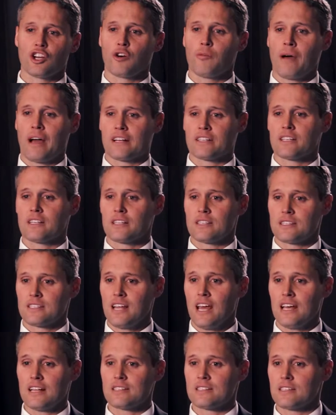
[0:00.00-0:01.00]
to go back to the
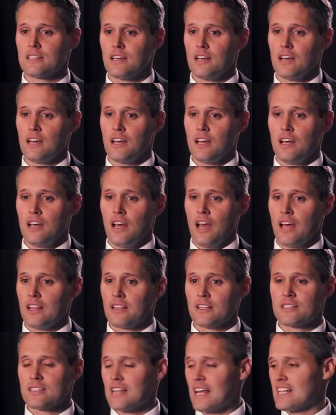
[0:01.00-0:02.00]
states. And
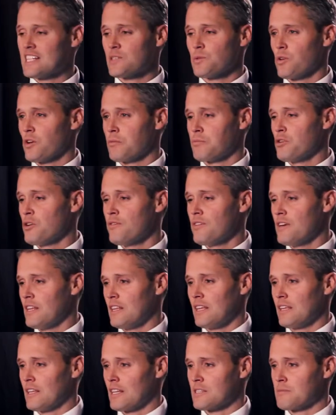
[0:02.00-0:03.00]
the states won't approve
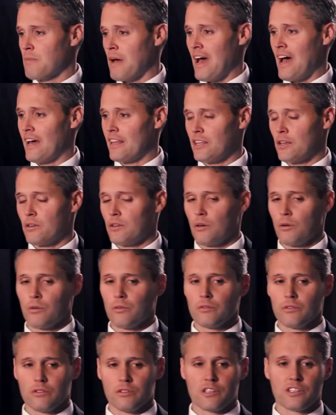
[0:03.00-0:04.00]
anything that's bad. They'll
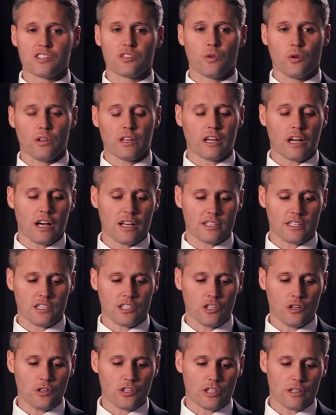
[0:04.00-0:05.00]
destroy the
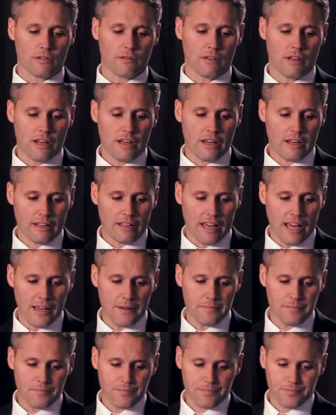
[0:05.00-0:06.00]
Constitution,
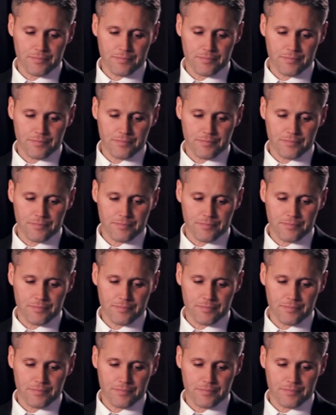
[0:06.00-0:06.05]
okay?